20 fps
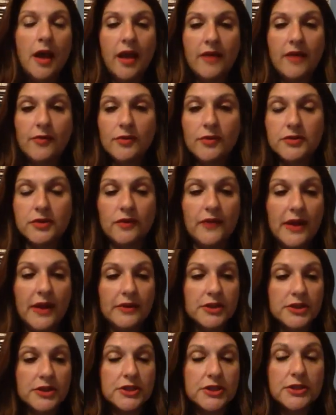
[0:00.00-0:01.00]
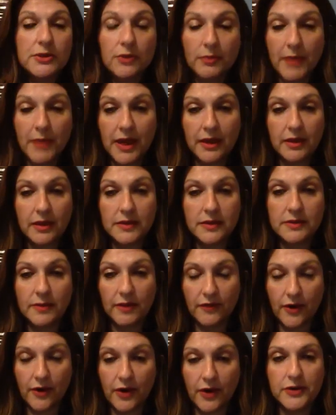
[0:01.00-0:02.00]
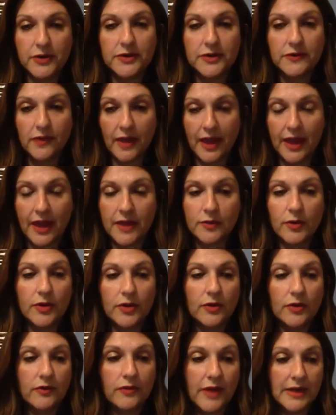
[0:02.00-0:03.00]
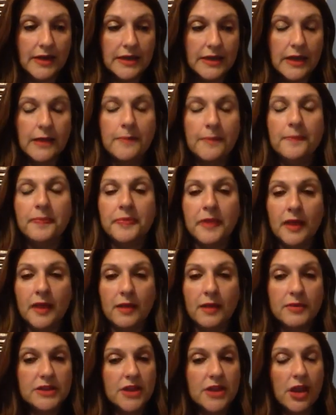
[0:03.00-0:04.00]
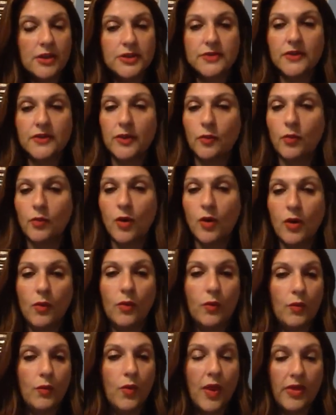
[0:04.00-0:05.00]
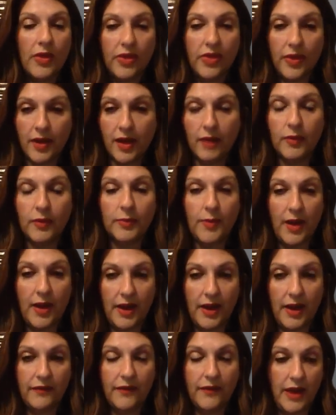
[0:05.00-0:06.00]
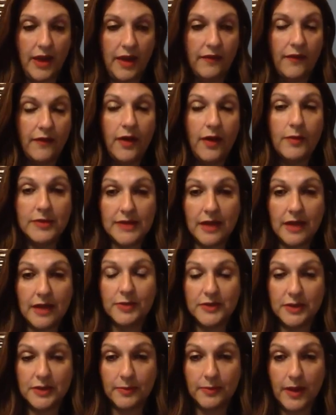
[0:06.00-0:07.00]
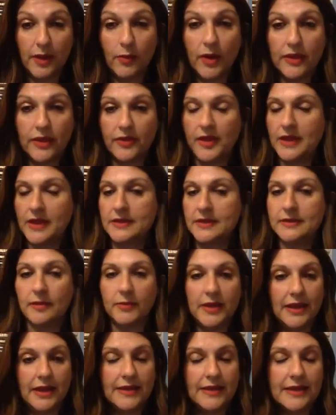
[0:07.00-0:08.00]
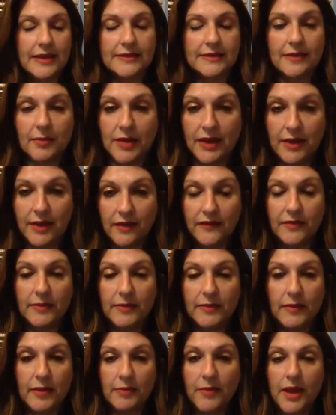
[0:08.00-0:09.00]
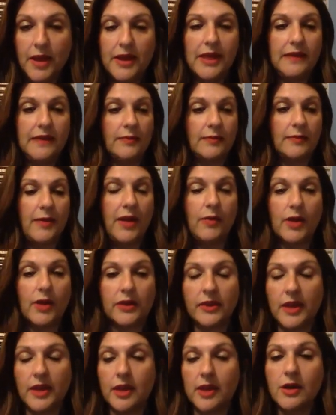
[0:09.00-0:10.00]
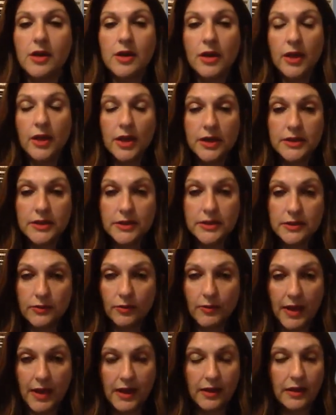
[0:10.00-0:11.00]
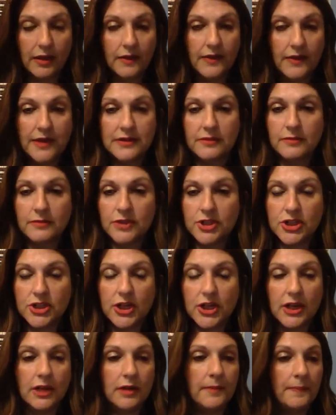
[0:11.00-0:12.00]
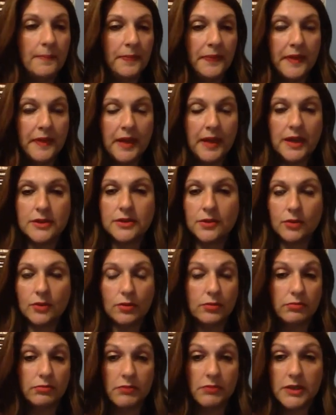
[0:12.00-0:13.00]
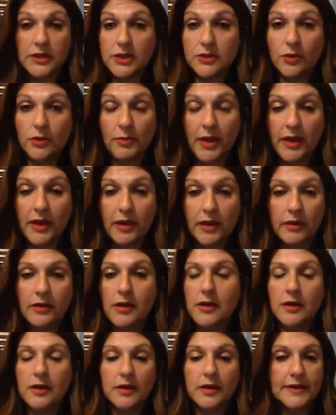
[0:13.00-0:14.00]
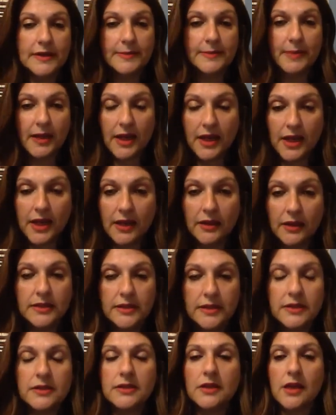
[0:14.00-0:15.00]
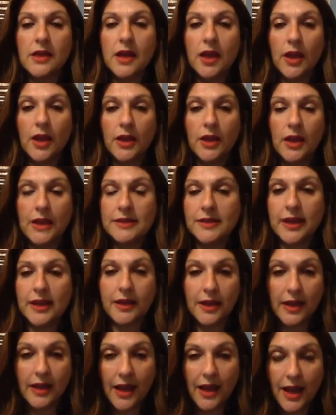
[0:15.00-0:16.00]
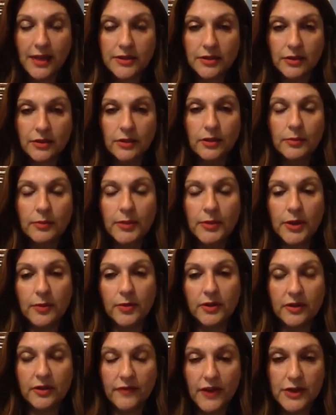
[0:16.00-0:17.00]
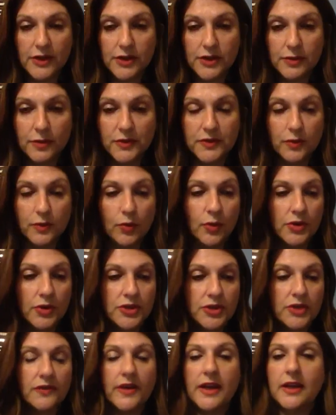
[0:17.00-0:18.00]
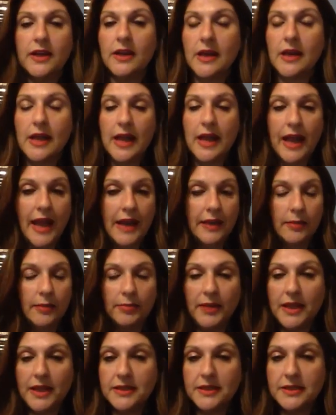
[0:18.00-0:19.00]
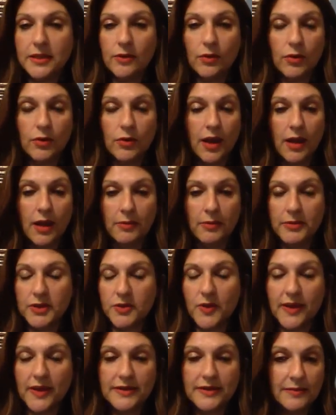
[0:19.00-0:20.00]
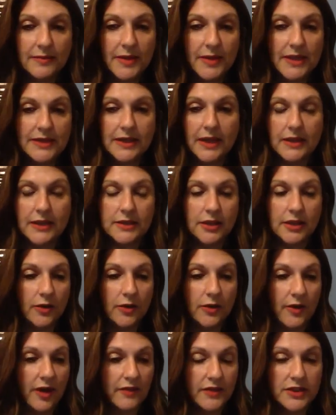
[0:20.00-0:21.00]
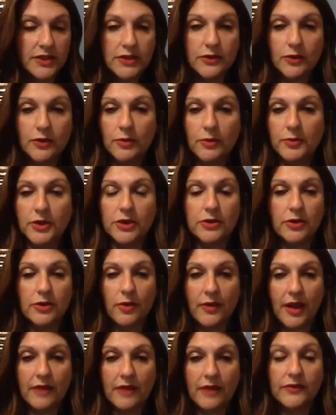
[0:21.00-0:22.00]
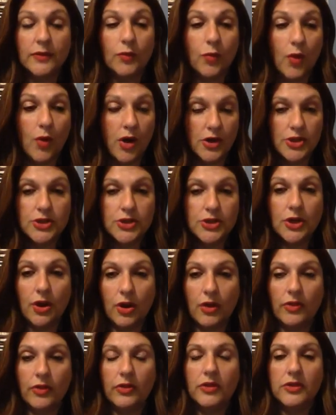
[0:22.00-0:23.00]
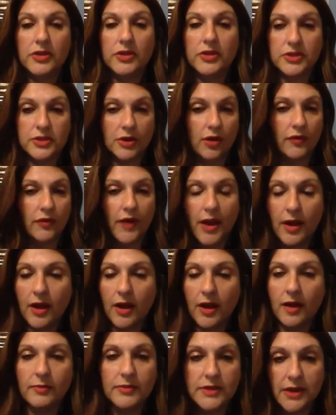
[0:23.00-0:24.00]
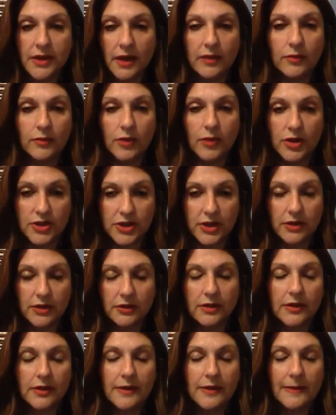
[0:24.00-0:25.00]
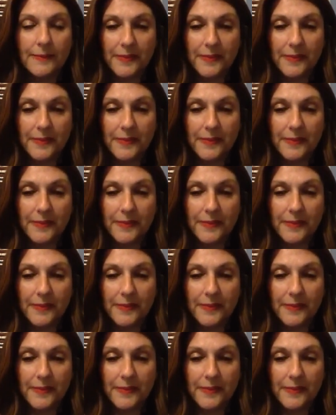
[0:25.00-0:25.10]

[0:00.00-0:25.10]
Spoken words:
I've also found a soup maker to be very useful. I had one already. I'm just answering what one thing I would buy if I was able to buy one thing. Somebody gifted me with money to buy one thing. A soup maker. There's a machine. It's a soup maker. It's big in England. It's like a kettle, but you put the vegetables and water in, and it blends it all up. And 20 minutes later, you have a soup that you don't have to watch on the stove. I'm done watching